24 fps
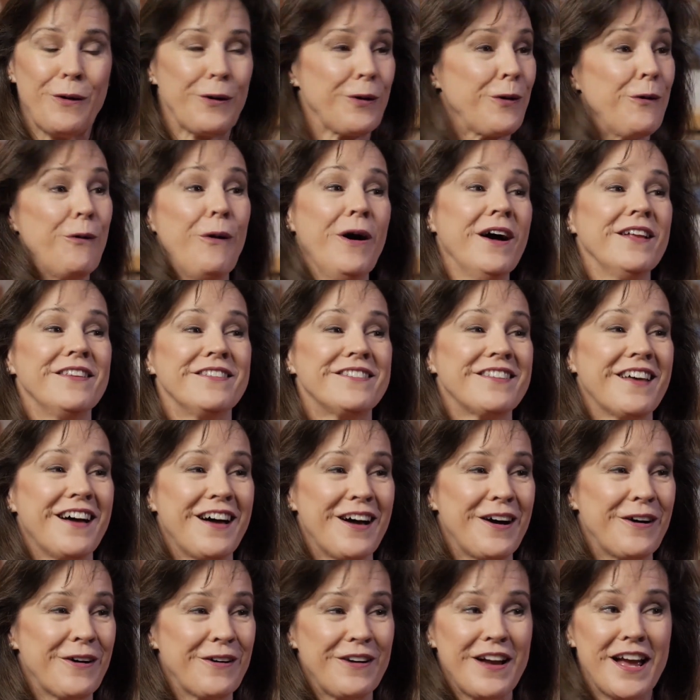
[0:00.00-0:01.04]
or
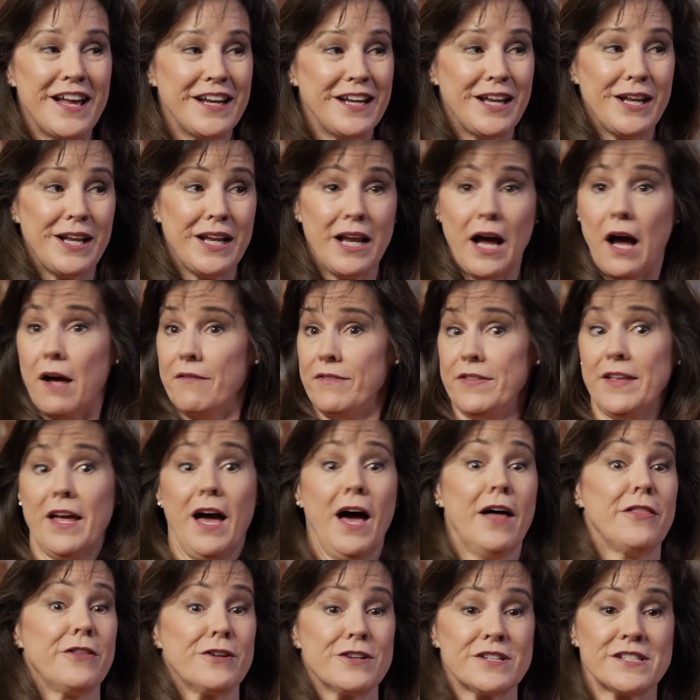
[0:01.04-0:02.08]
Kwanzaa or any of the
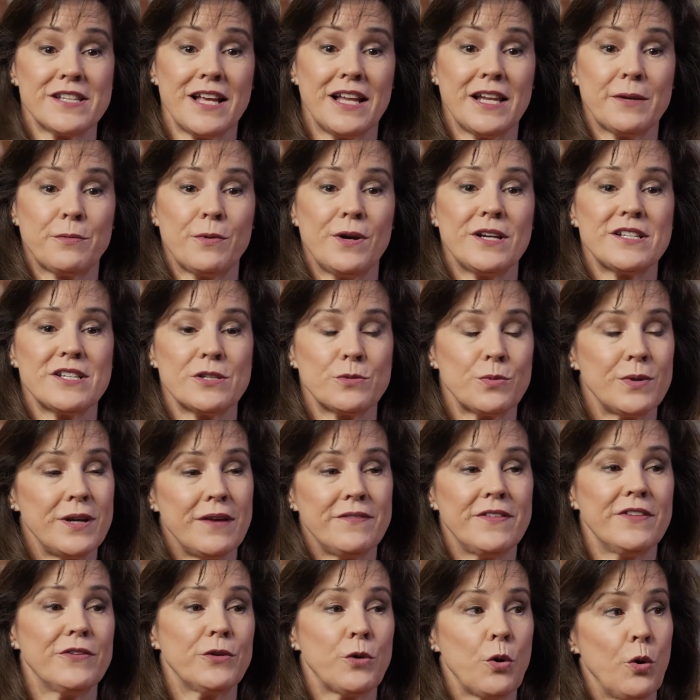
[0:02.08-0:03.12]
other celebrations, we
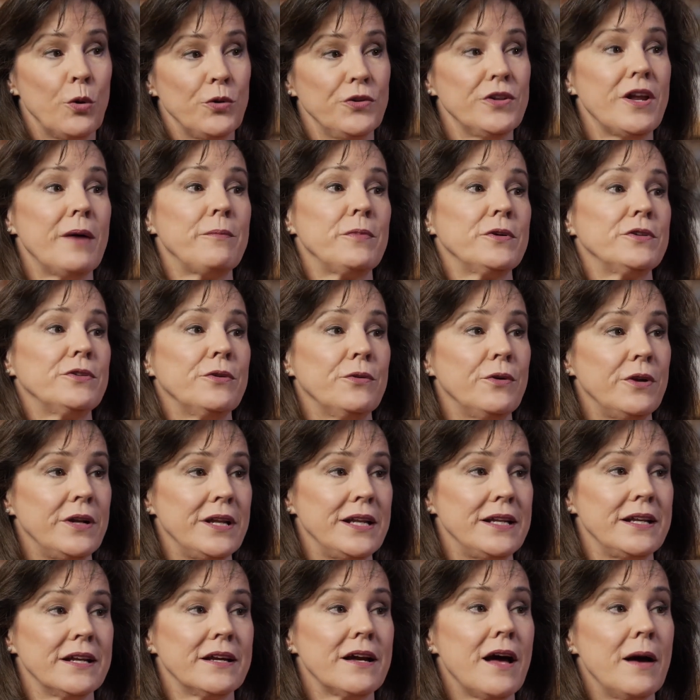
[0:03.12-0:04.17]
have this golden
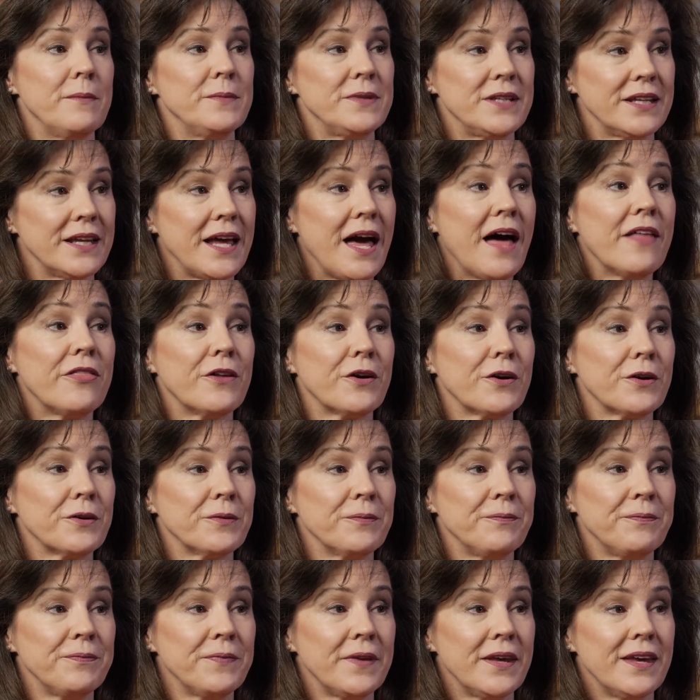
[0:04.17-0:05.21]
opportunity to come
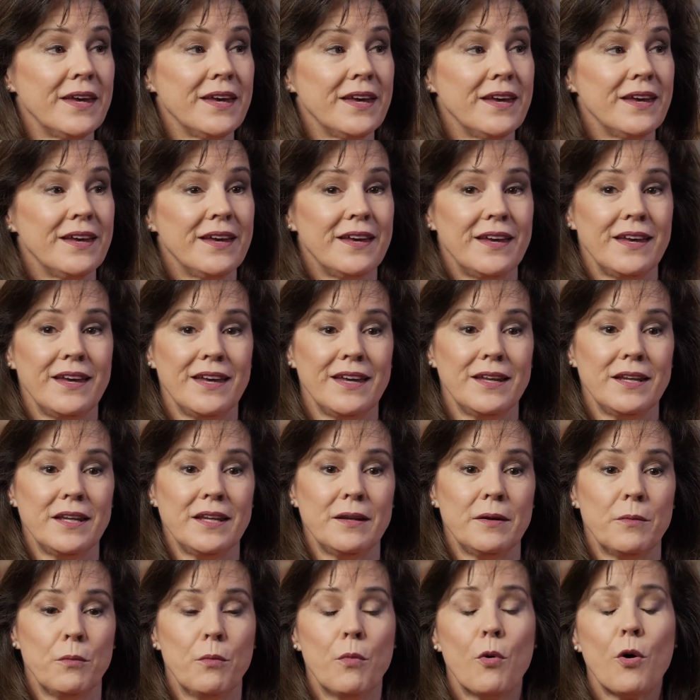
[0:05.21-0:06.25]
together
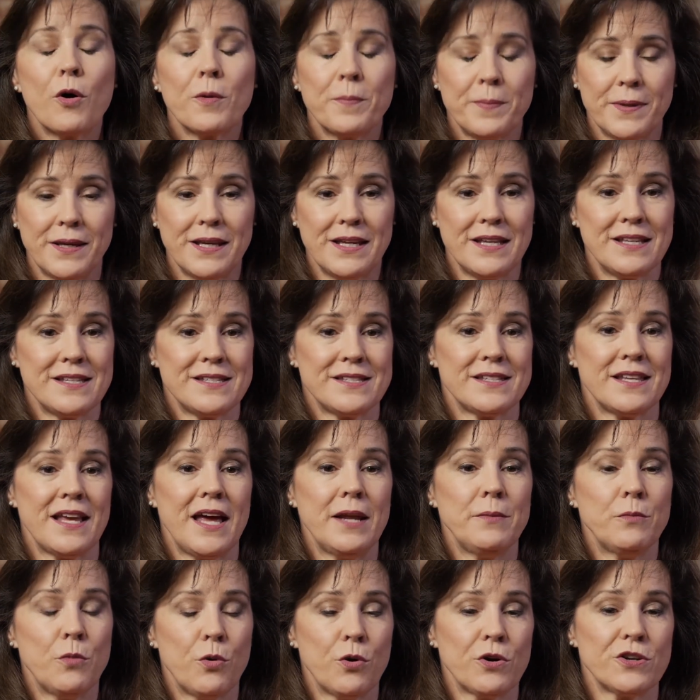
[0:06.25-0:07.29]
in more peace
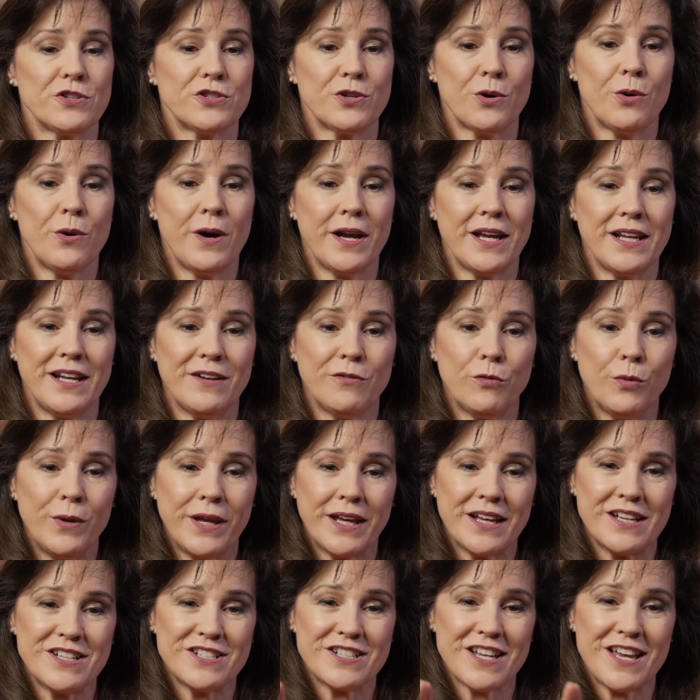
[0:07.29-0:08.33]
and more joy. And if
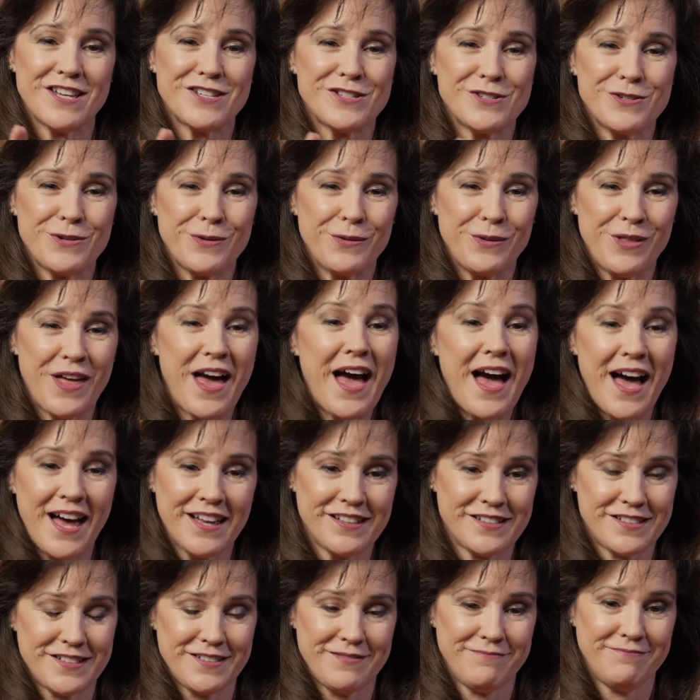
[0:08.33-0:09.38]
we can just do
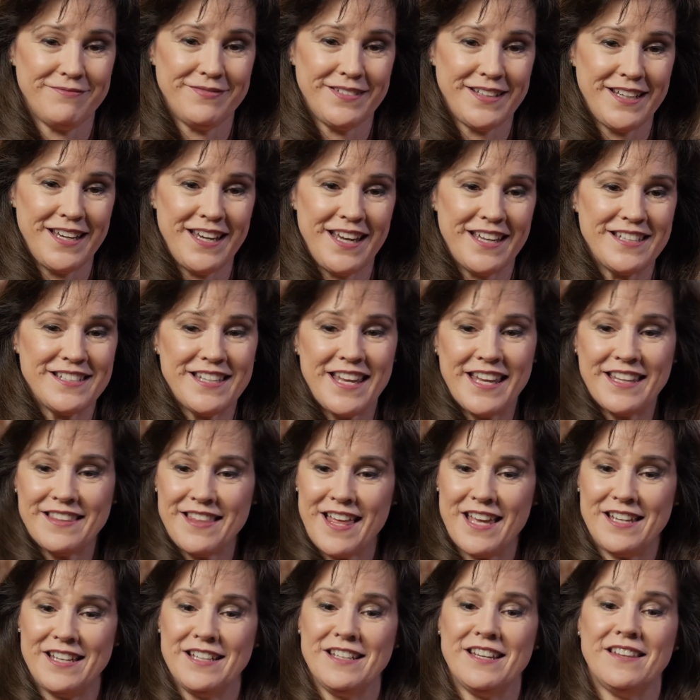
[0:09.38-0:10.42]
that and take
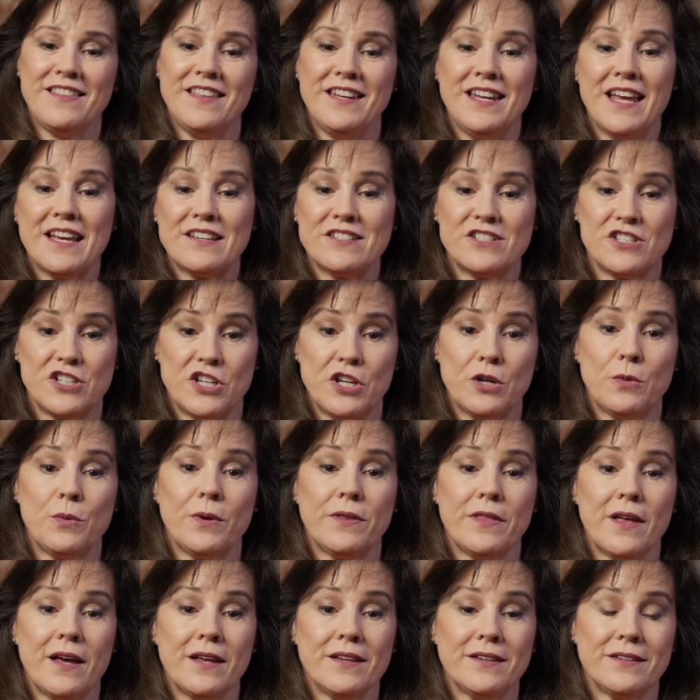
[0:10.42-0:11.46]
that into the next year
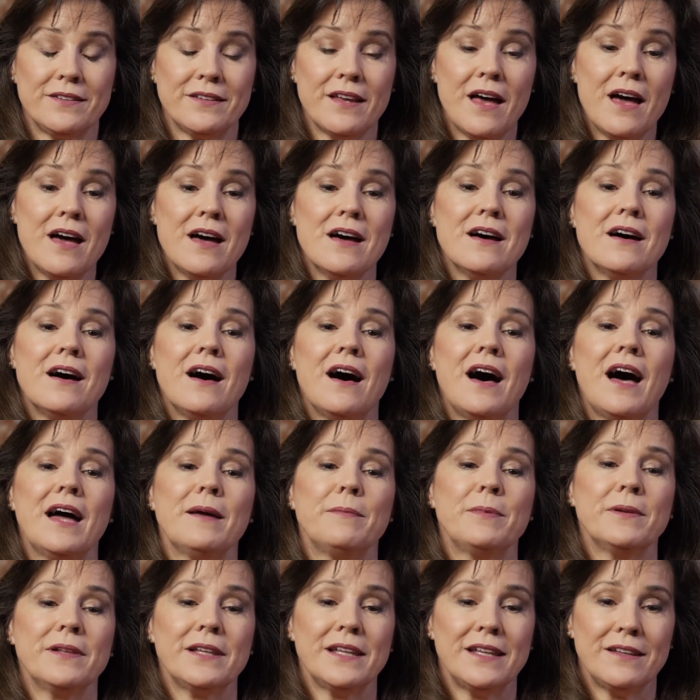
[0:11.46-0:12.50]
with us,
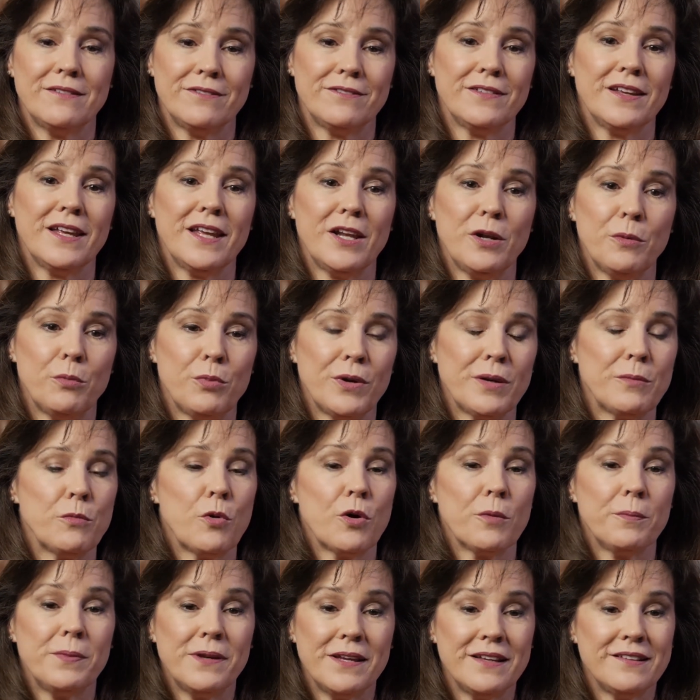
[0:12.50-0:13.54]
I believe it'll bring
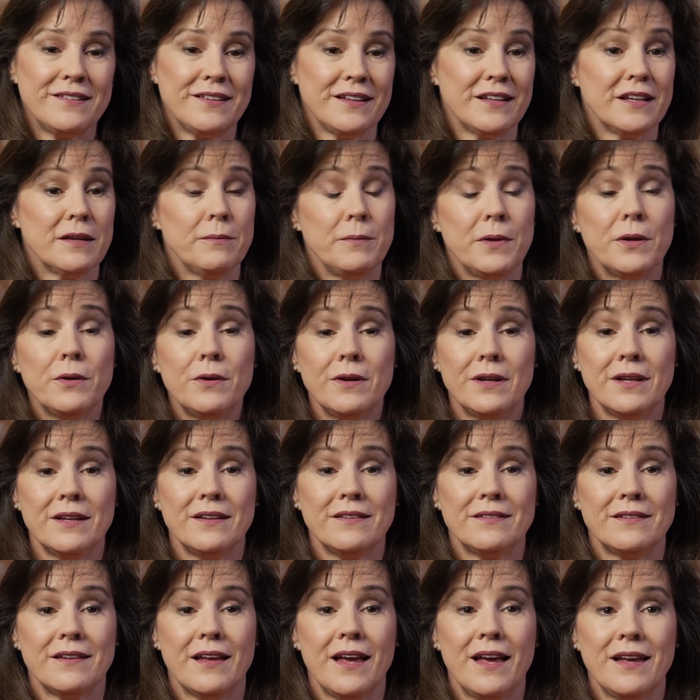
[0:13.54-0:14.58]
more peace in
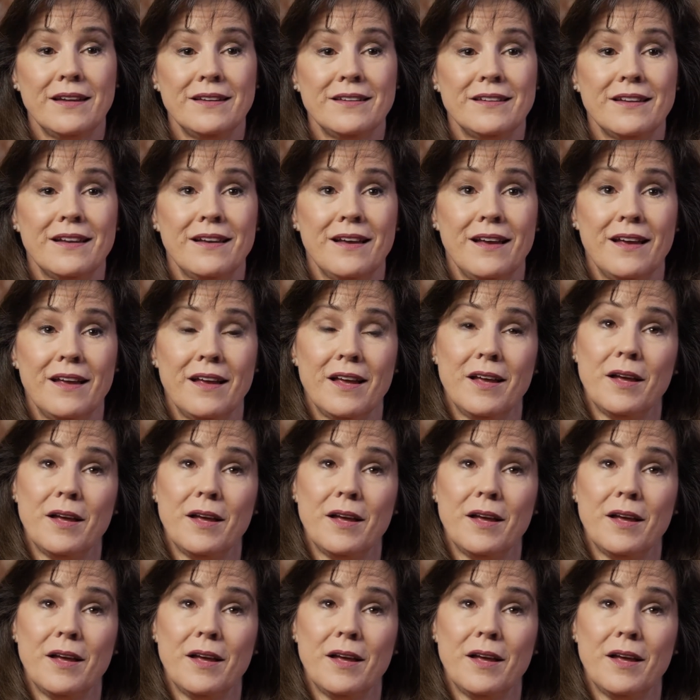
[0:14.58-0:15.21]
communities and